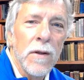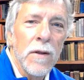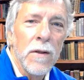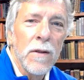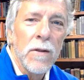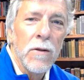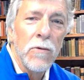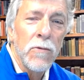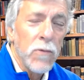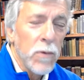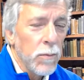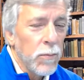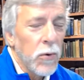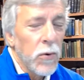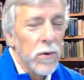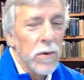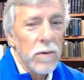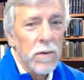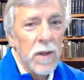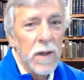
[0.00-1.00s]
Those are
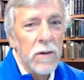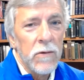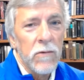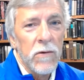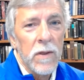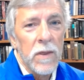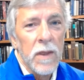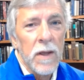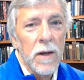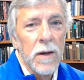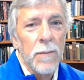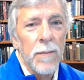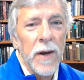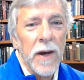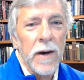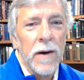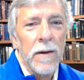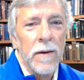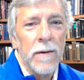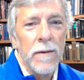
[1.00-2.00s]
important things to think
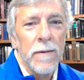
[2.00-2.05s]
about.